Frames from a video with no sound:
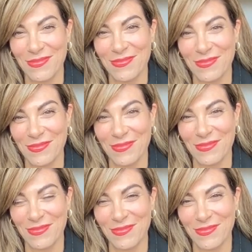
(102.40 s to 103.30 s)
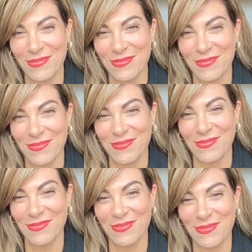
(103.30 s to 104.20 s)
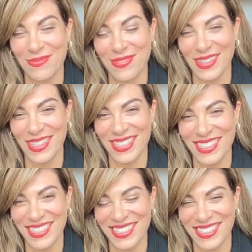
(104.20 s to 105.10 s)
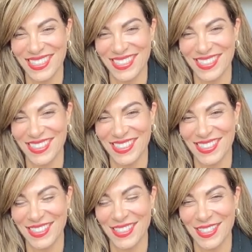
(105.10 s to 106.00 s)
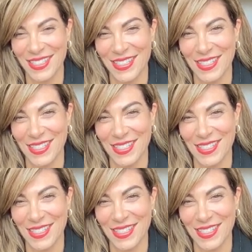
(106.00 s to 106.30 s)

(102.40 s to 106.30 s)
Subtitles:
(not speaking)